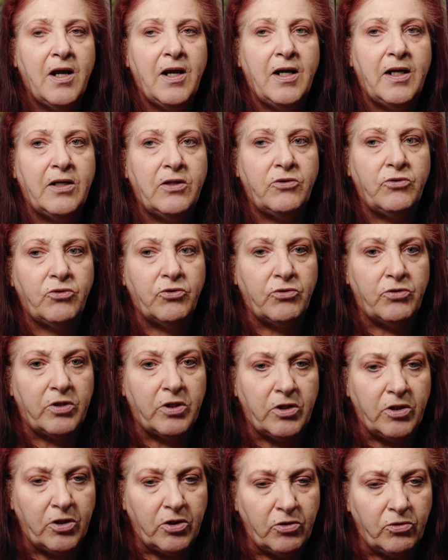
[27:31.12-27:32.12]
easier
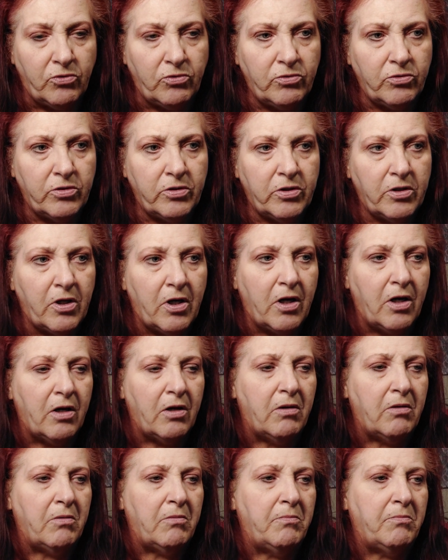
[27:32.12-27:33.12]
to use,
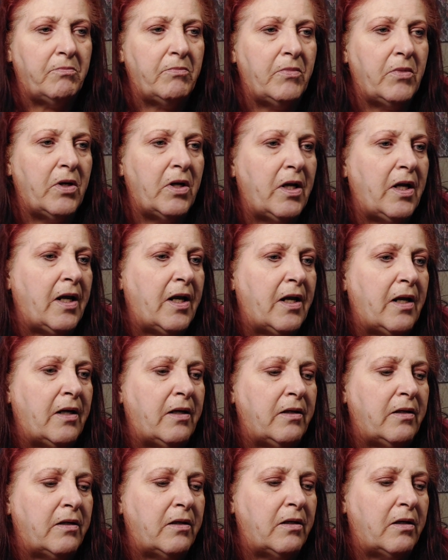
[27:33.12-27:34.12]
um,
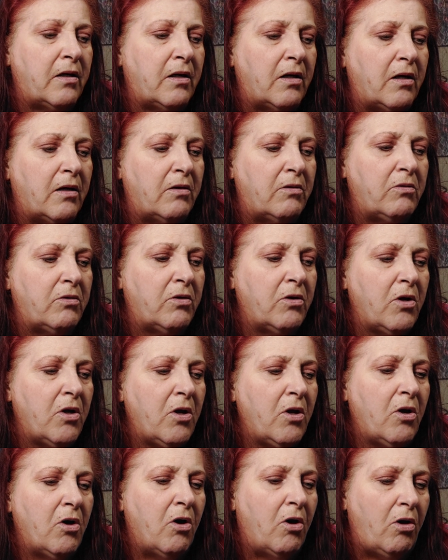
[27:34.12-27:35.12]
and uh,
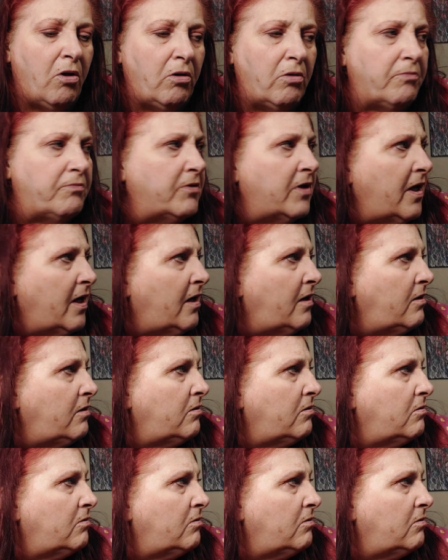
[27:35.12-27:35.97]
all of that.